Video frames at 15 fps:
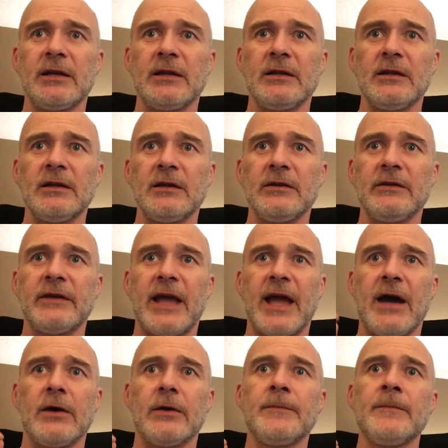a little
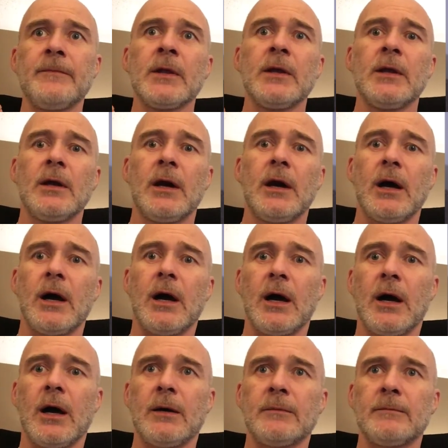down.
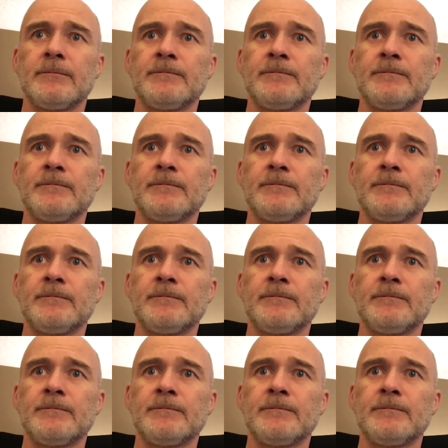What